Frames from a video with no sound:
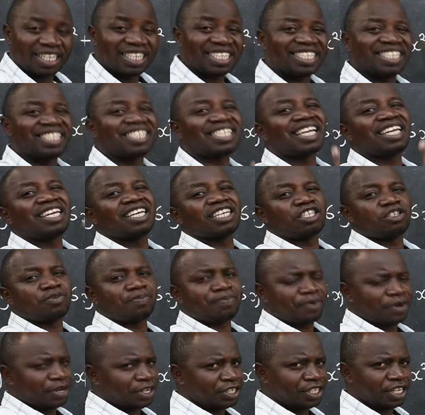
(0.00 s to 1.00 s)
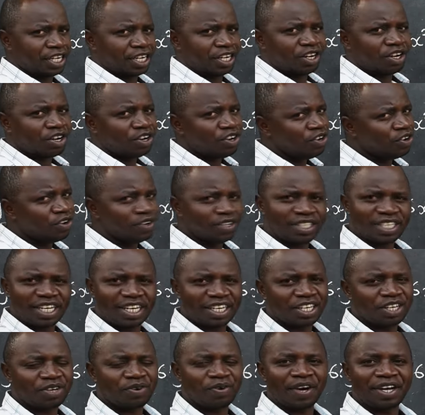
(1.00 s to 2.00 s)
It is an expression, not an
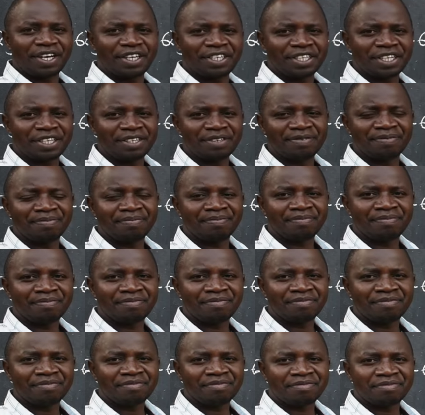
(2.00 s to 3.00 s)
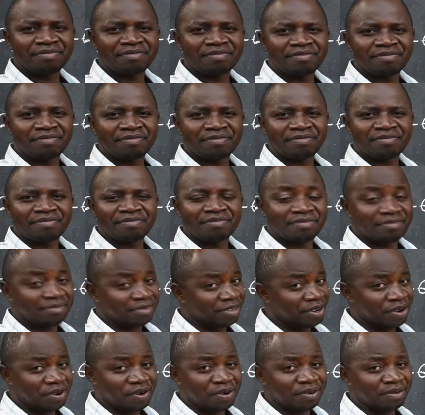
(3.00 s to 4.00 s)
equation,
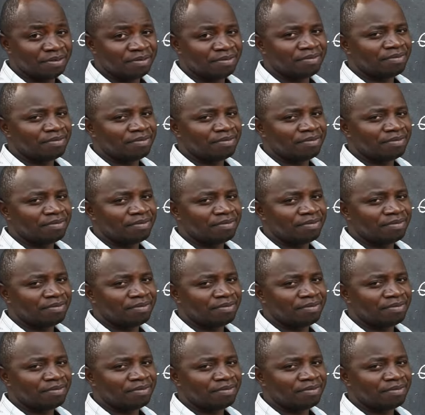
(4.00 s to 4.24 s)
no,